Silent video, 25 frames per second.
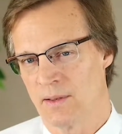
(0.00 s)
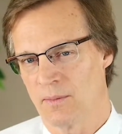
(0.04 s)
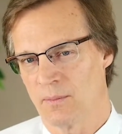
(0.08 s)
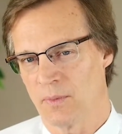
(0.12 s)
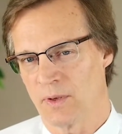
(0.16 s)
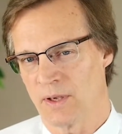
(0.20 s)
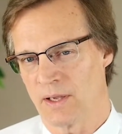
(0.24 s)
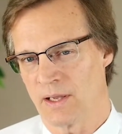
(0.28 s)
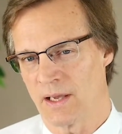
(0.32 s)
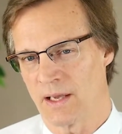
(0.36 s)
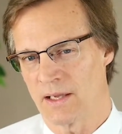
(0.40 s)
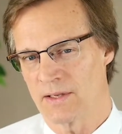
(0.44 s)

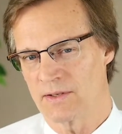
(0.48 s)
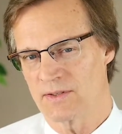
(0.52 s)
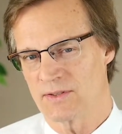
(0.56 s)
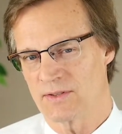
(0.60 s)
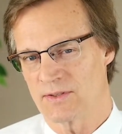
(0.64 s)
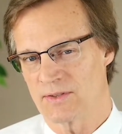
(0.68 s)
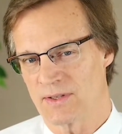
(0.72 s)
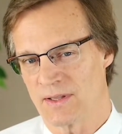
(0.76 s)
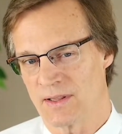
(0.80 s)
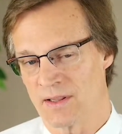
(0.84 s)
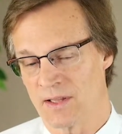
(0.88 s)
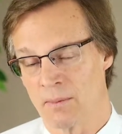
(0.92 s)

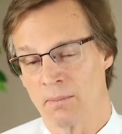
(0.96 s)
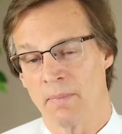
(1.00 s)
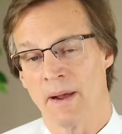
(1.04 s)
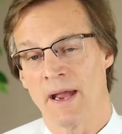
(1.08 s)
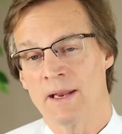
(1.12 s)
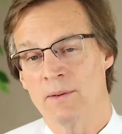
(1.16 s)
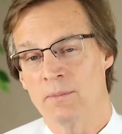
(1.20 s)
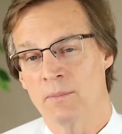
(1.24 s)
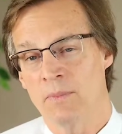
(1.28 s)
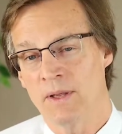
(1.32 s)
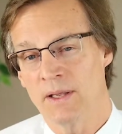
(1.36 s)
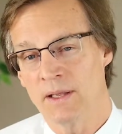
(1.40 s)
because there
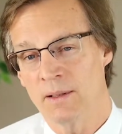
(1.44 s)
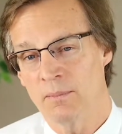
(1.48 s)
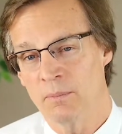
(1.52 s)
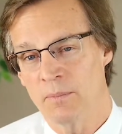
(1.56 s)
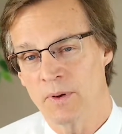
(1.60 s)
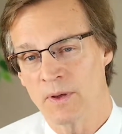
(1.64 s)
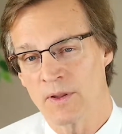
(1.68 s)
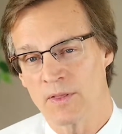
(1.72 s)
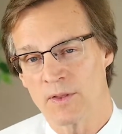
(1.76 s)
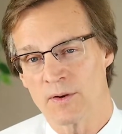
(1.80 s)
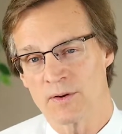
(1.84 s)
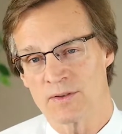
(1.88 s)
might be,
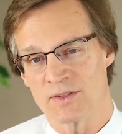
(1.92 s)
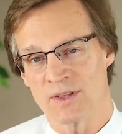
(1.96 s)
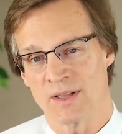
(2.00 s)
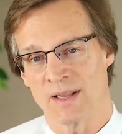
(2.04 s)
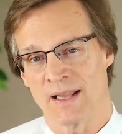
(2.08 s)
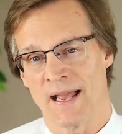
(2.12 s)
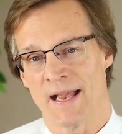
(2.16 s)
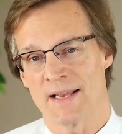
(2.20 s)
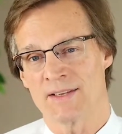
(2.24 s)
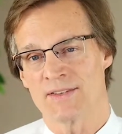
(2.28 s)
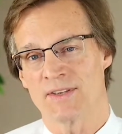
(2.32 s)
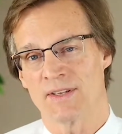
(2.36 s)
but there's
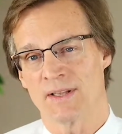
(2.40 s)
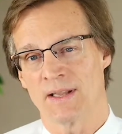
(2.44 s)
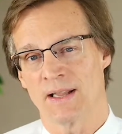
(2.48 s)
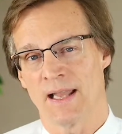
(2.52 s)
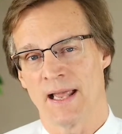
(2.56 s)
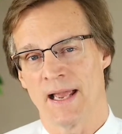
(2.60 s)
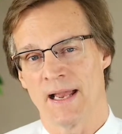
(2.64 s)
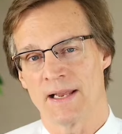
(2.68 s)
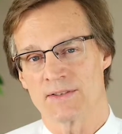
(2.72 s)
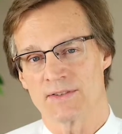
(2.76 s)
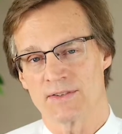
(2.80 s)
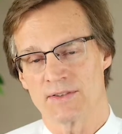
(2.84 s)
less and
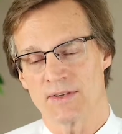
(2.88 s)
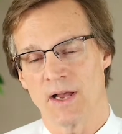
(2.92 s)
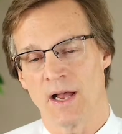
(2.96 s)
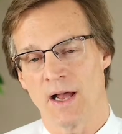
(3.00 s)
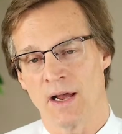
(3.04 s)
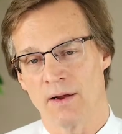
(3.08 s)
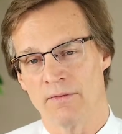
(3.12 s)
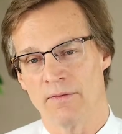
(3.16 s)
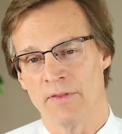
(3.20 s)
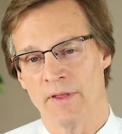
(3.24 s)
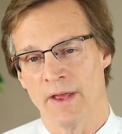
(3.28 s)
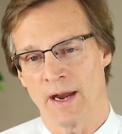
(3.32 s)
less
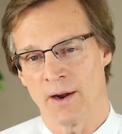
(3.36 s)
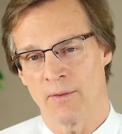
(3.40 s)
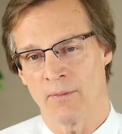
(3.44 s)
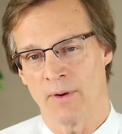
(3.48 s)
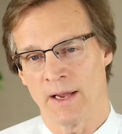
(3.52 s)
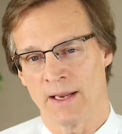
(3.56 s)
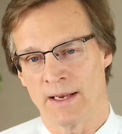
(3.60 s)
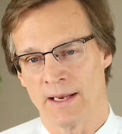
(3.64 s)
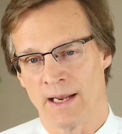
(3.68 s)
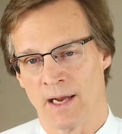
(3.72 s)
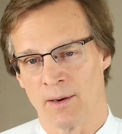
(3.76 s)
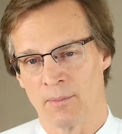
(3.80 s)
of that
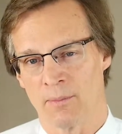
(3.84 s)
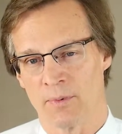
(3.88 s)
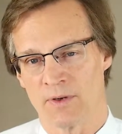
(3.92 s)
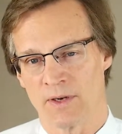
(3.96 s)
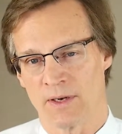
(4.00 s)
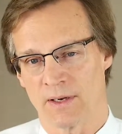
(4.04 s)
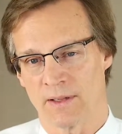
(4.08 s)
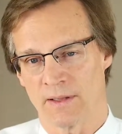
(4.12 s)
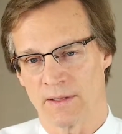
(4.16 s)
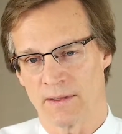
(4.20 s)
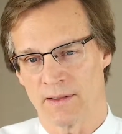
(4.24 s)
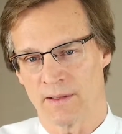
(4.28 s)
right now,
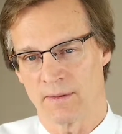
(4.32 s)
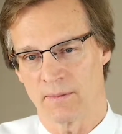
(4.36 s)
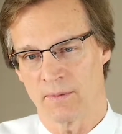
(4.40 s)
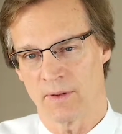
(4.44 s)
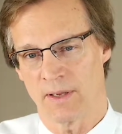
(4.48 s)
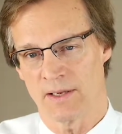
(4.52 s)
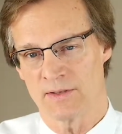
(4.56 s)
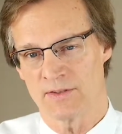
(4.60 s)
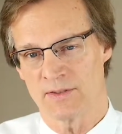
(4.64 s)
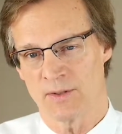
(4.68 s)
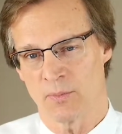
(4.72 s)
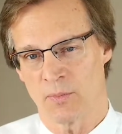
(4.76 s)
particularly
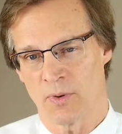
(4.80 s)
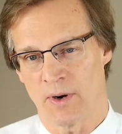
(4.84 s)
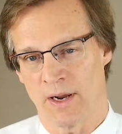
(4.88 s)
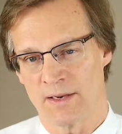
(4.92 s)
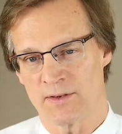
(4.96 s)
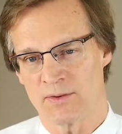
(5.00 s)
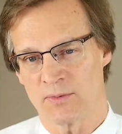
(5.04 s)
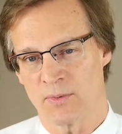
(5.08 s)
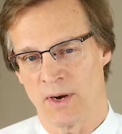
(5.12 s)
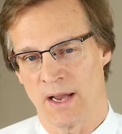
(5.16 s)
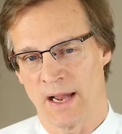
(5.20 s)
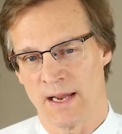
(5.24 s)
as the
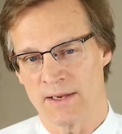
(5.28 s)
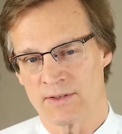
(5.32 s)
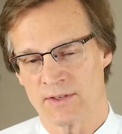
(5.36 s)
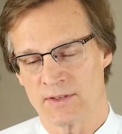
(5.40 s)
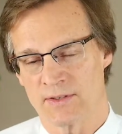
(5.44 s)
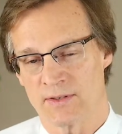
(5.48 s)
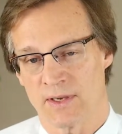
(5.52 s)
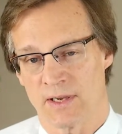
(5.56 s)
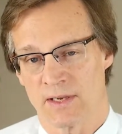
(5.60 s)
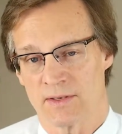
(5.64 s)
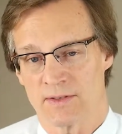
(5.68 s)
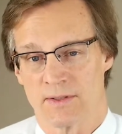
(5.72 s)
price
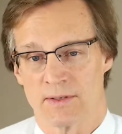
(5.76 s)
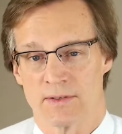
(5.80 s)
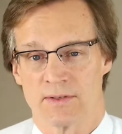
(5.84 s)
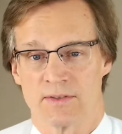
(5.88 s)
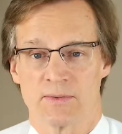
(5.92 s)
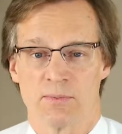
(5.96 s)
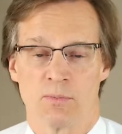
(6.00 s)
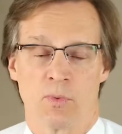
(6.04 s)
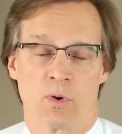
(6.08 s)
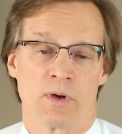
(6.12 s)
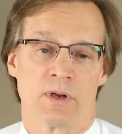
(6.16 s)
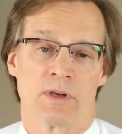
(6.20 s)
rises, because
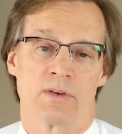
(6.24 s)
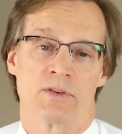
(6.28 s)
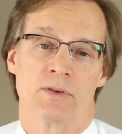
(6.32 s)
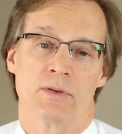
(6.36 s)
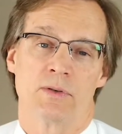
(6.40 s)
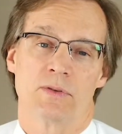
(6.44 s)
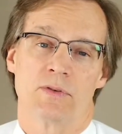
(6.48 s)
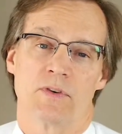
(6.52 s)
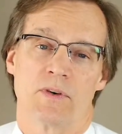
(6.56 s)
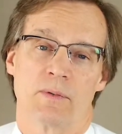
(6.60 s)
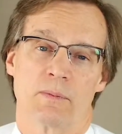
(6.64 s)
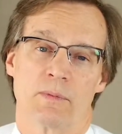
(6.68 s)
there's more to
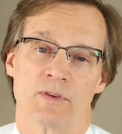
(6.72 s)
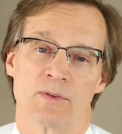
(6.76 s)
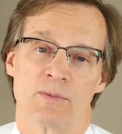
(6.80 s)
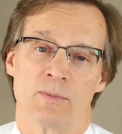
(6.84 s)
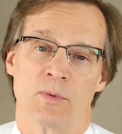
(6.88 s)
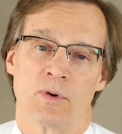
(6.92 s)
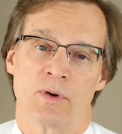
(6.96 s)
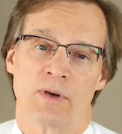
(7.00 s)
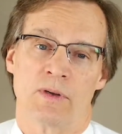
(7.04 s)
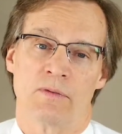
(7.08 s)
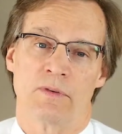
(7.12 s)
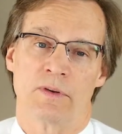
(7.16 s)
choose from, there's
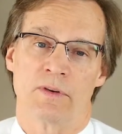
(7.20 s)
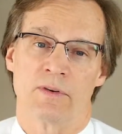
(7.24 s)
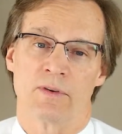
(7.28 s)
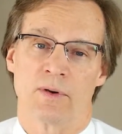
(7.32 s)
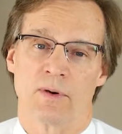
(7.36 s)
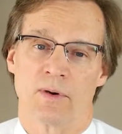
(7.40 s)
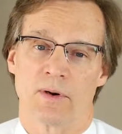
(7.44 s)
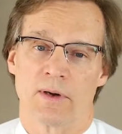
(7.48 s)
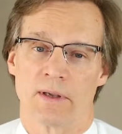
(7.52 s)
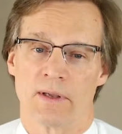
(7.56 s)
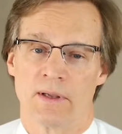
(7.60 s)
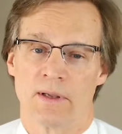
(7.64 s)
more inventory.